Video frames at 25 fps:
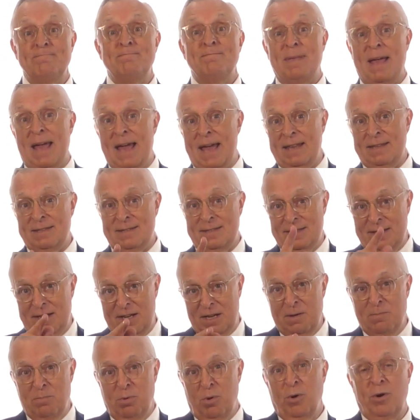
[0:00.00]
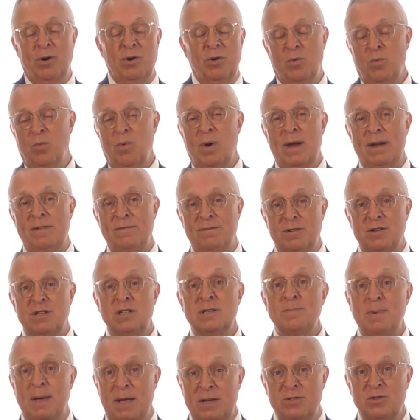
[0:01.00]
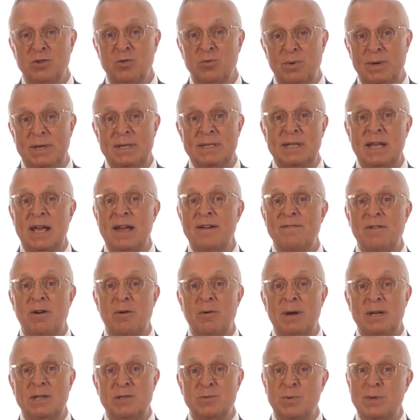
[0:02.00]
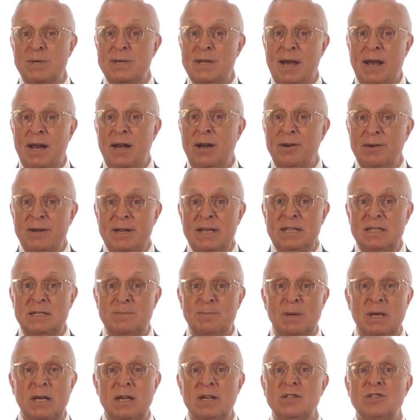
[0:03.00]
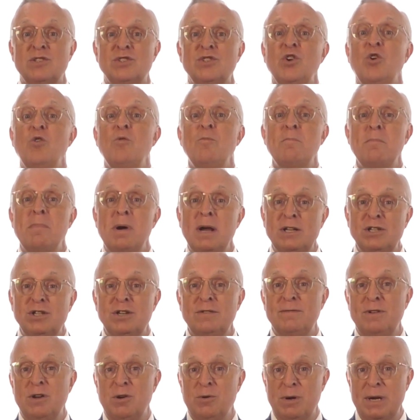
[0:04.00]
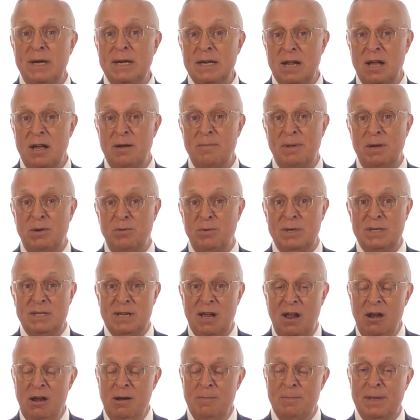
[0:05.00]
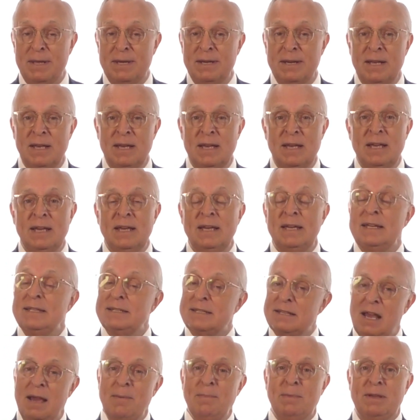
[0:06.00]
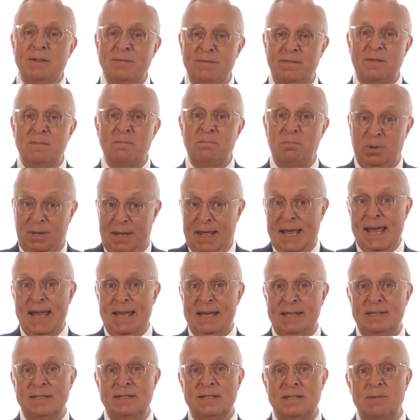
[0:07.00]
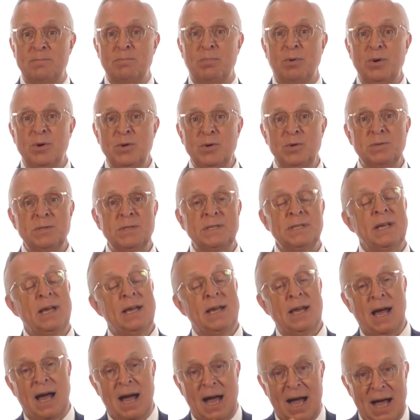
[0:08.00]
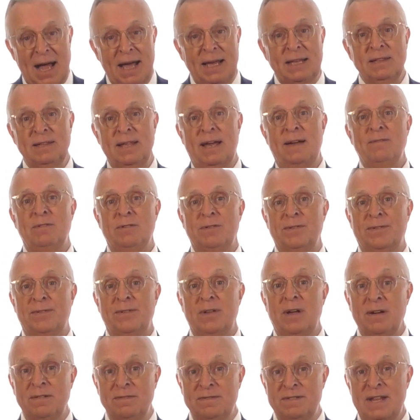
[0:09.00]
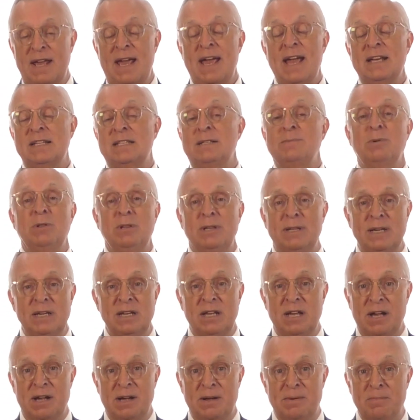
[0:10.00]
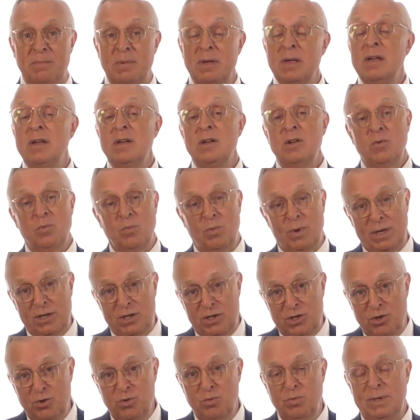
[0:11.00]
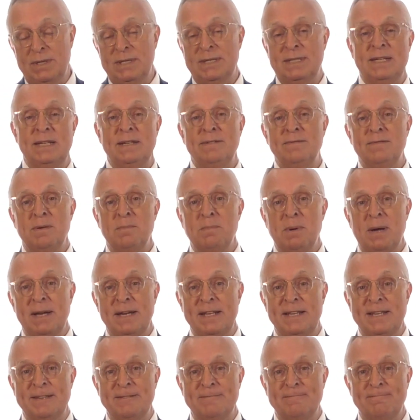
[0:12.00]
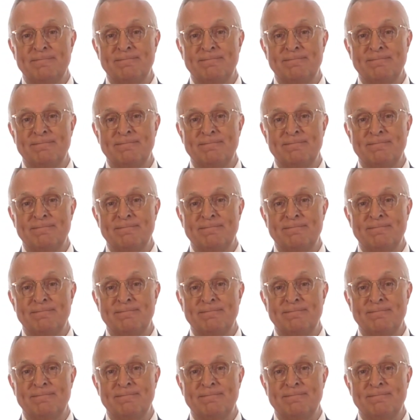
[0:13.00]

That's an important one for special risk FRS retirees because so much of your income in retirement is coming from plans that produce high levels of taxable income when you receive the money.